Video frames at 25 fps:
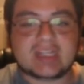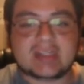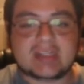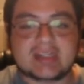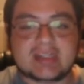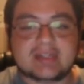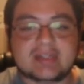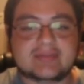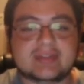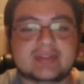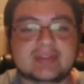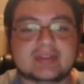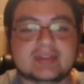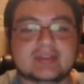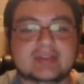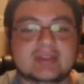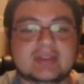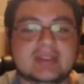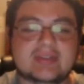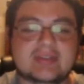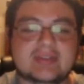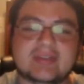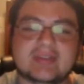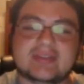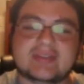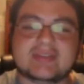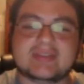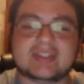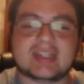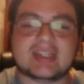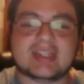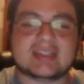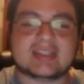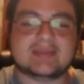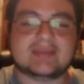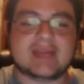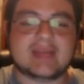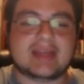even if it
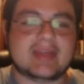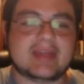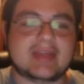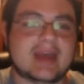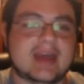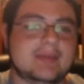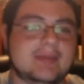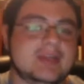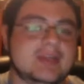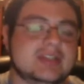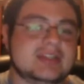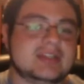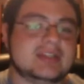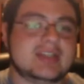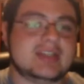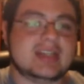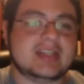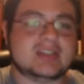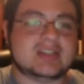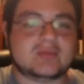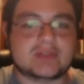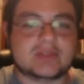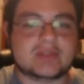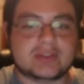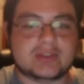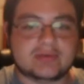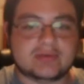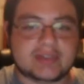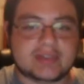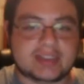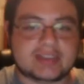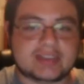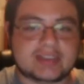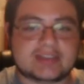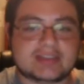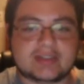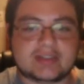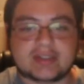doesn't make that much sense when you
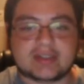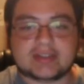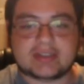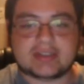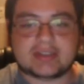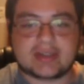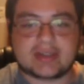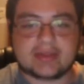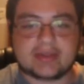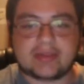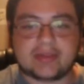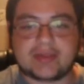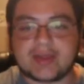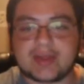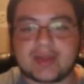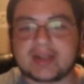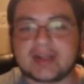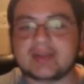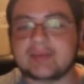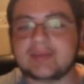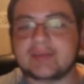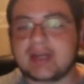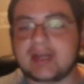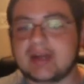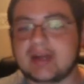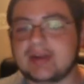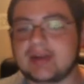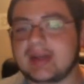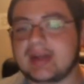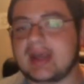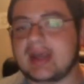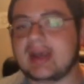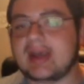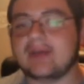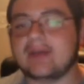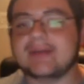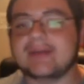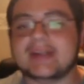really start to think about
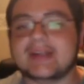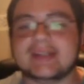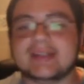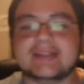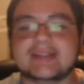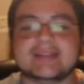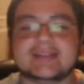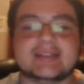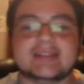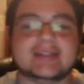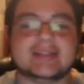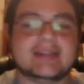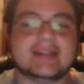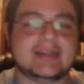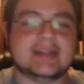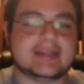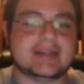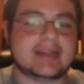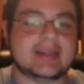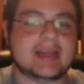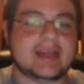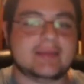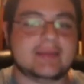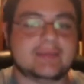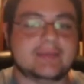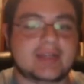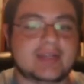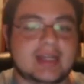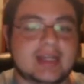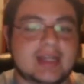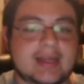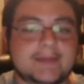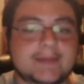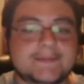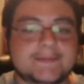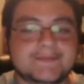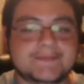how it is in gameplay.